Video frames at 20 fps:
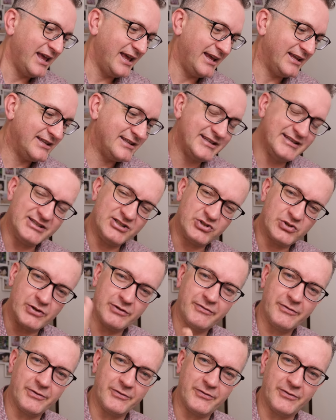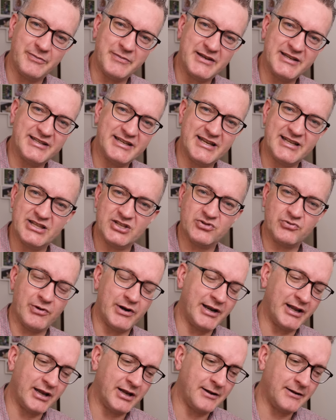It is trivial for me to get this
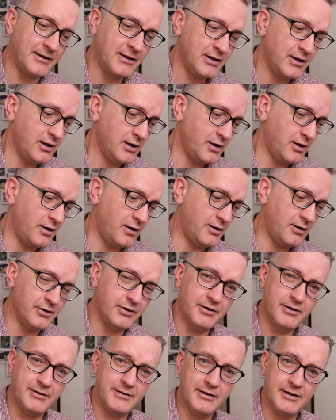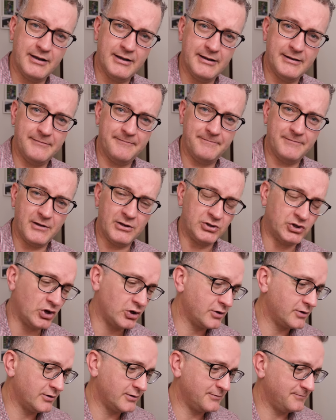running on a
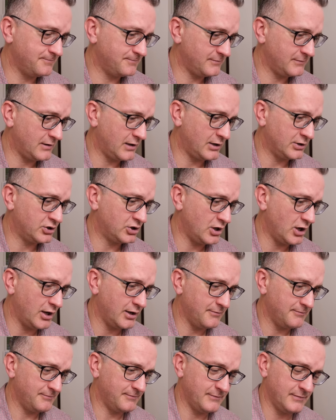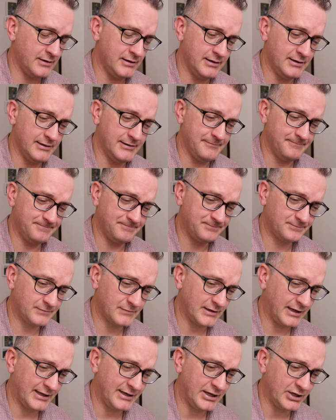Docker
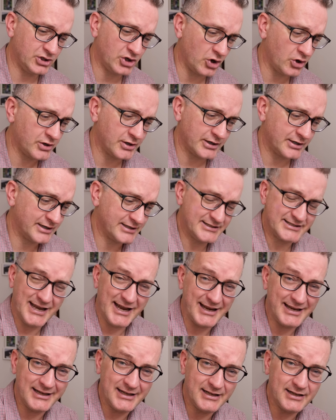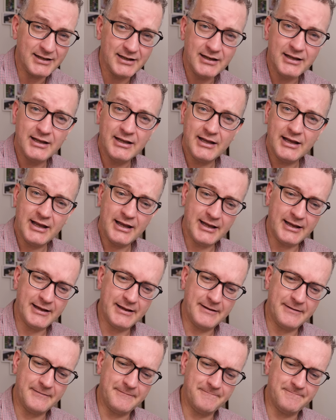container.
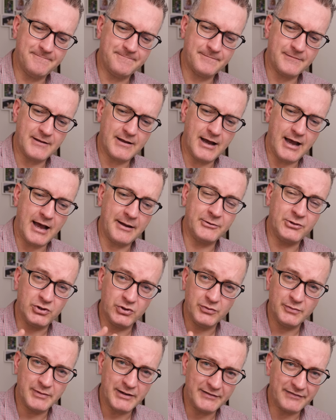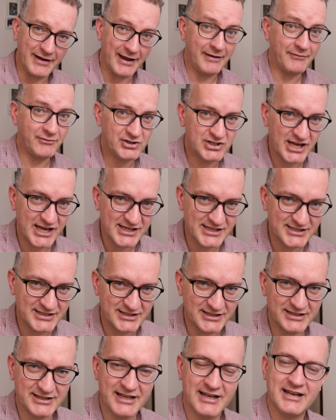I do believe, I haven't
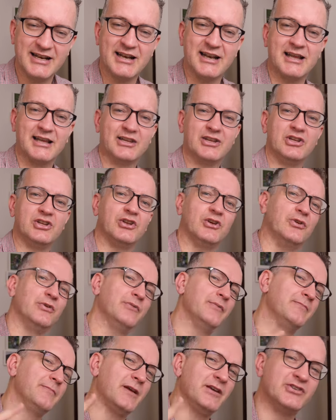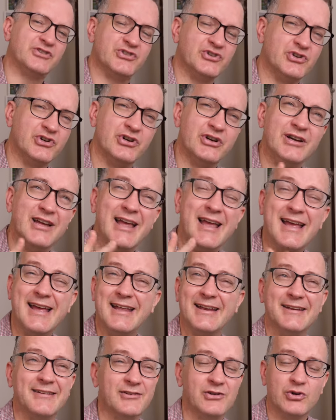tested that, like, you know, Azure
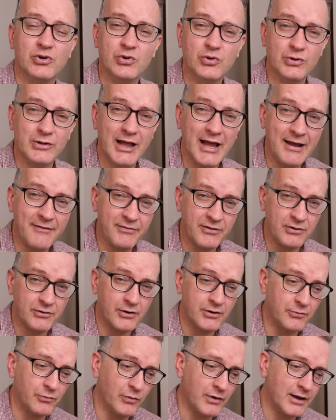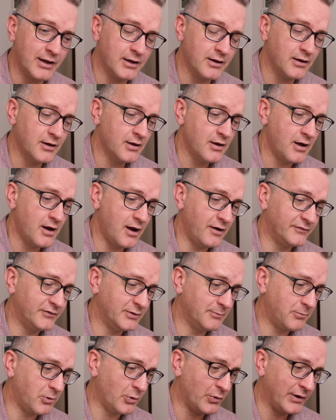and Google have their own way of
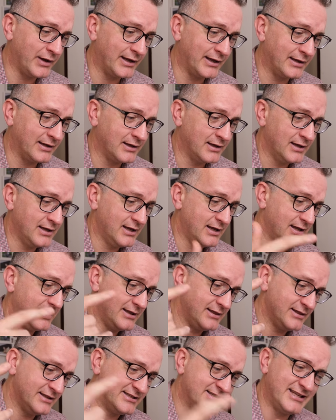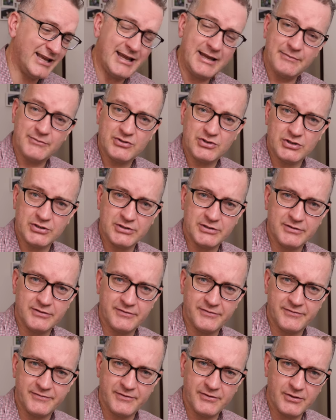deploying the same sort
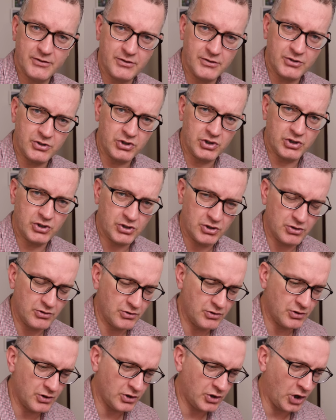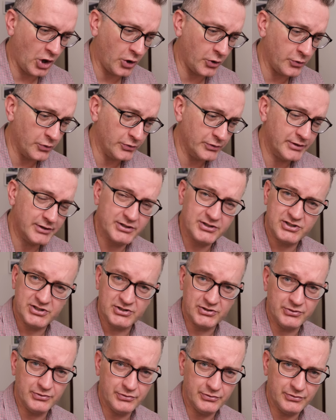of code
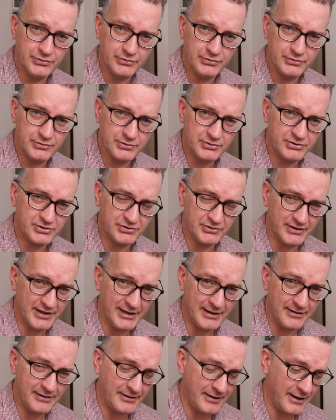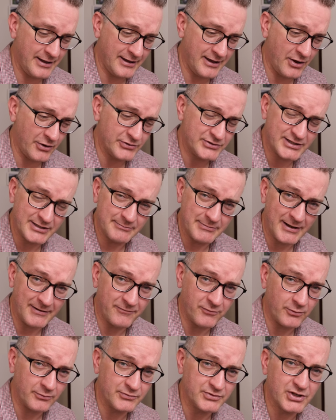to their hosting
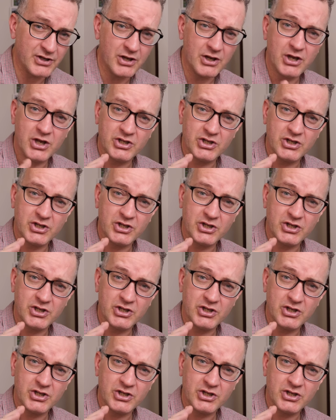platforms.